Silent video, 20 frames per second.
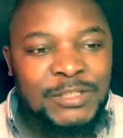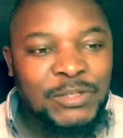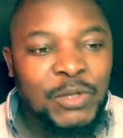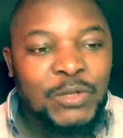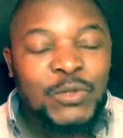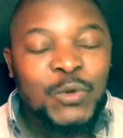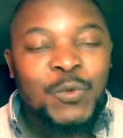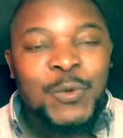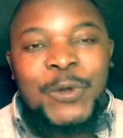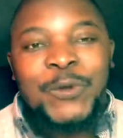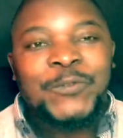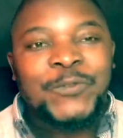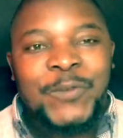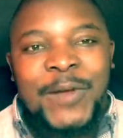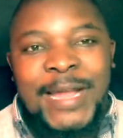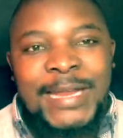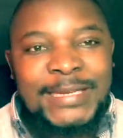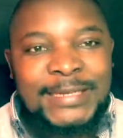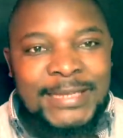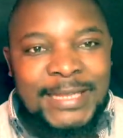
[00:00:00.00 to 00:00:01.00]
So you will
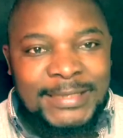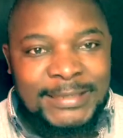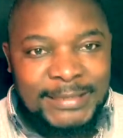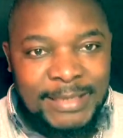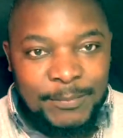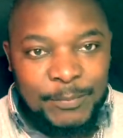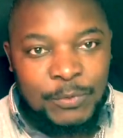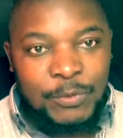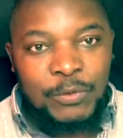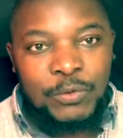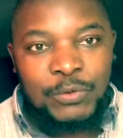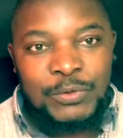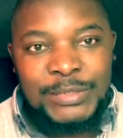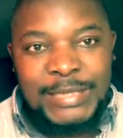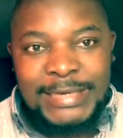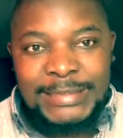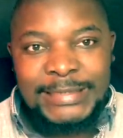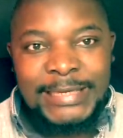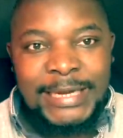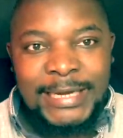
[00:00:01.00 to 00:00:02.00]
find that some gurus
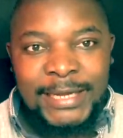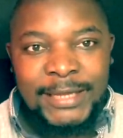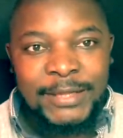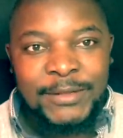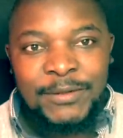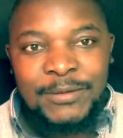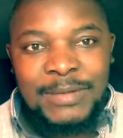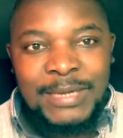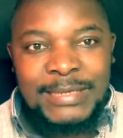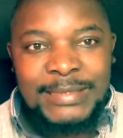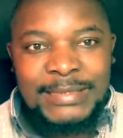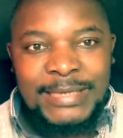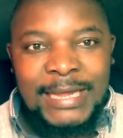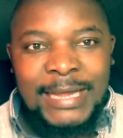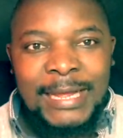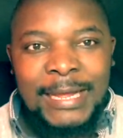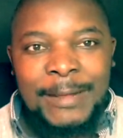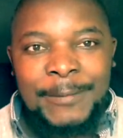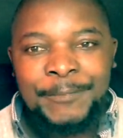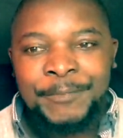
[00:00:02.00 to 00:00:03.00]
are telling you
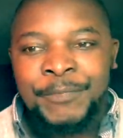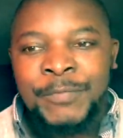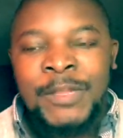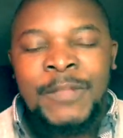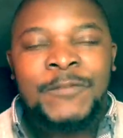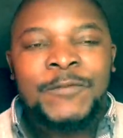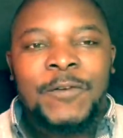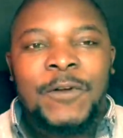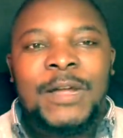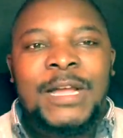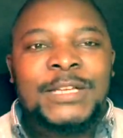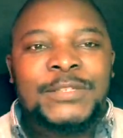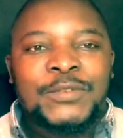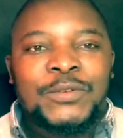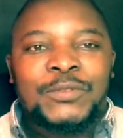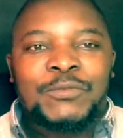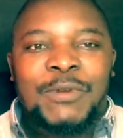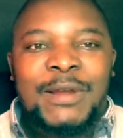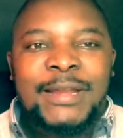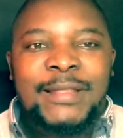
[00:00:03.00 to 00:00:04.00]
that focus
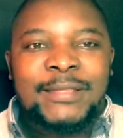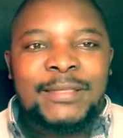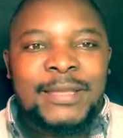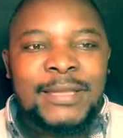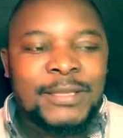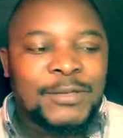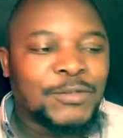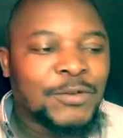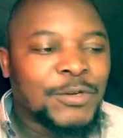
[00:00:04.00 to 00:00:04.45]
on one thing.